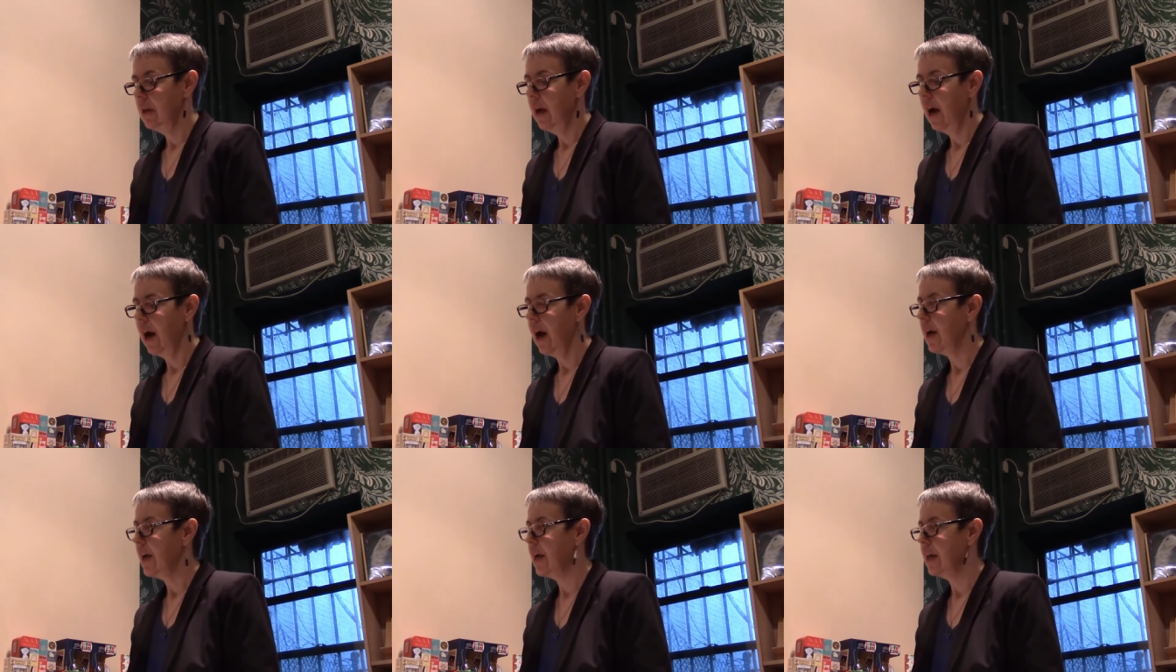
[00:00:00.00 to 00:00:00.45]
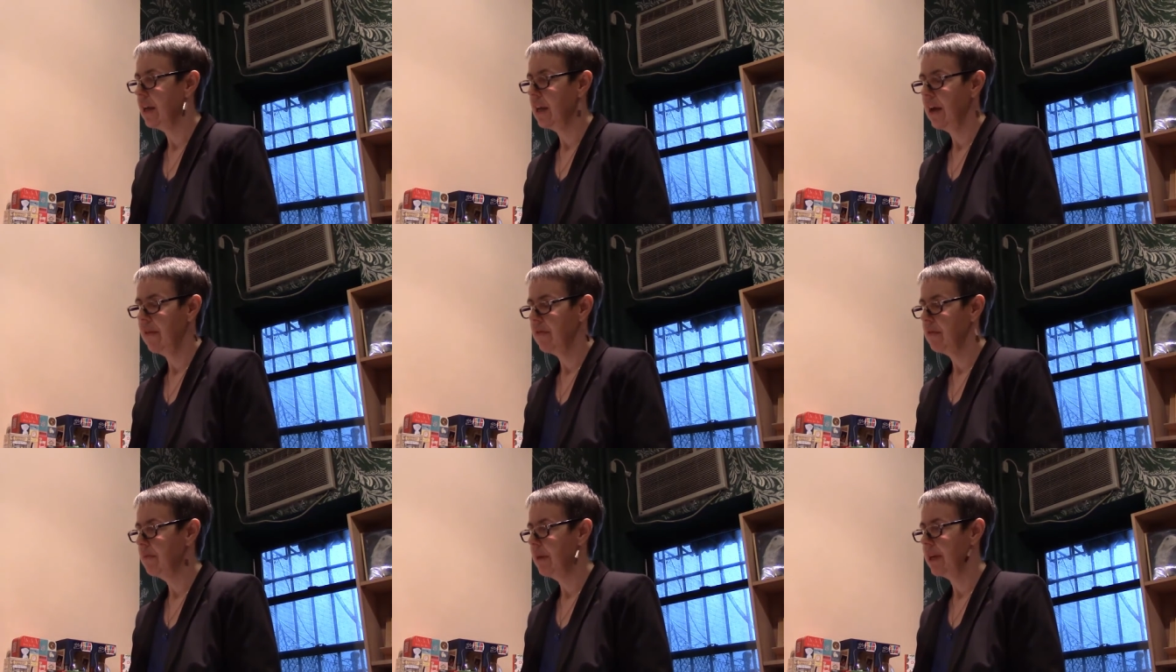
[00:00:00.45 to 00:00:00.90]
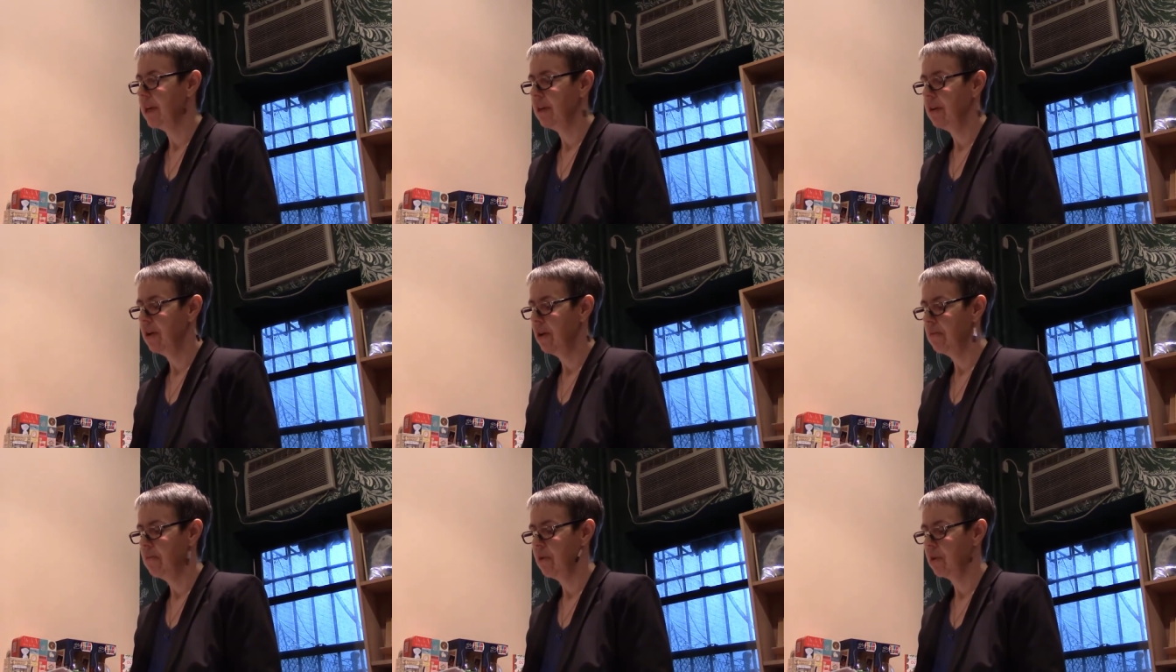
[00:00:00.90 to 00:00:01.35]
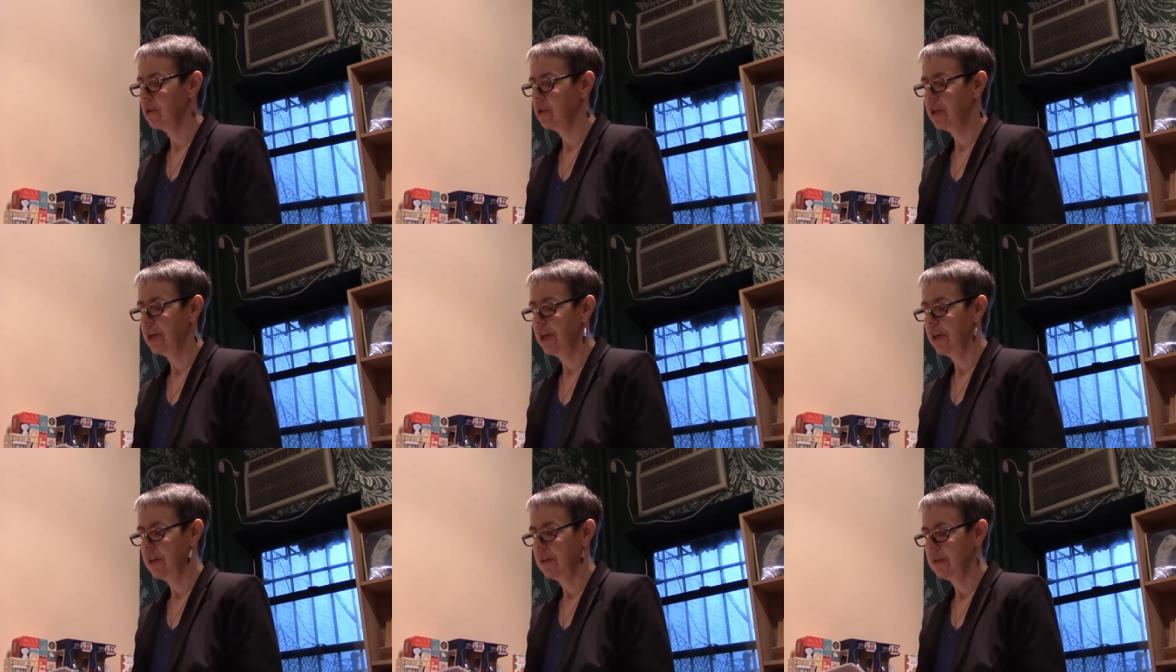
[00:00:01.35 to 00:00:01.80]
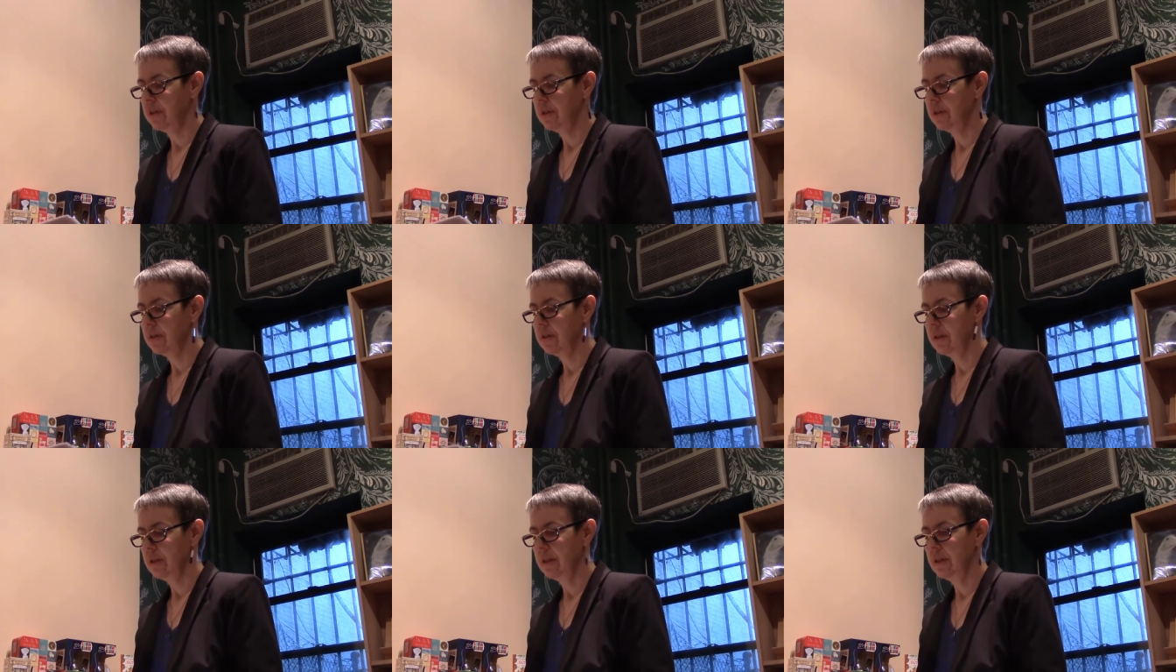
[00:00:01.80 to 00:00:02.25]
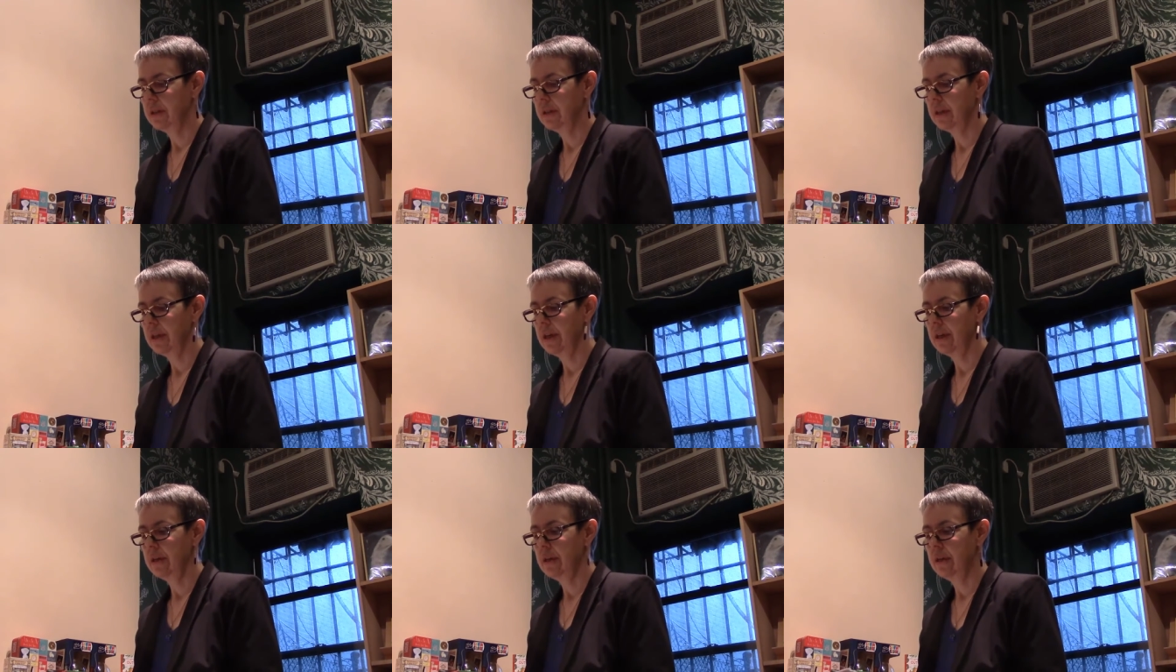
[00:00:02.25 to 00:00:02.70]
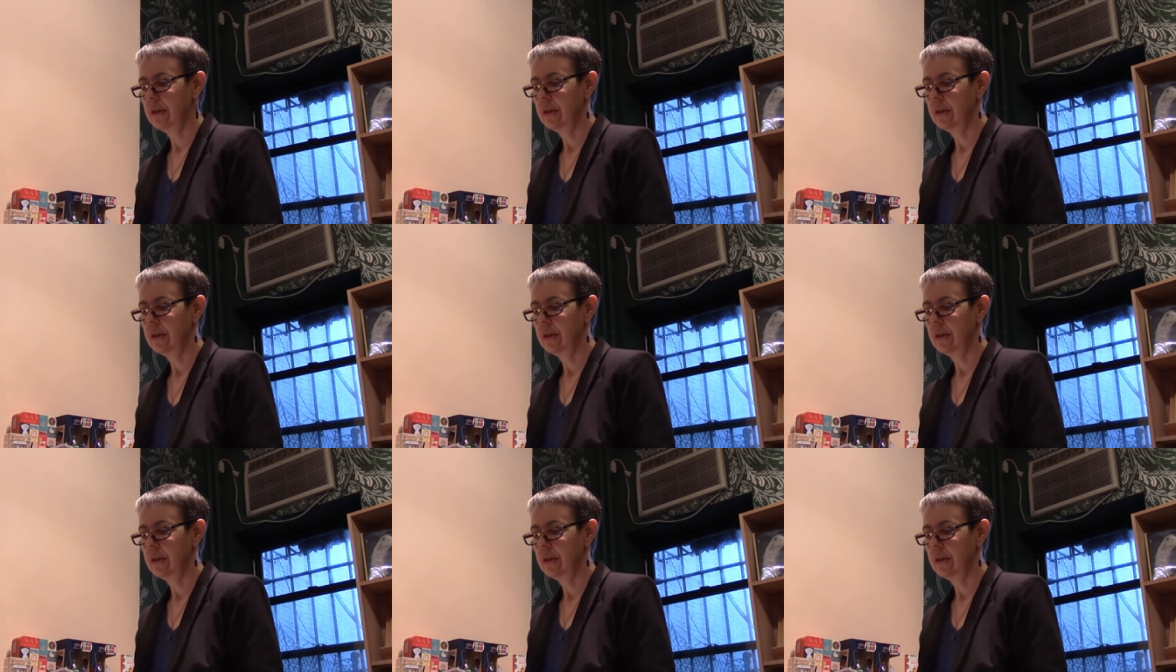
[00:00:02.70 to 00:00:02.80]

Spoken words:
"I ain't never making no more chains," he said.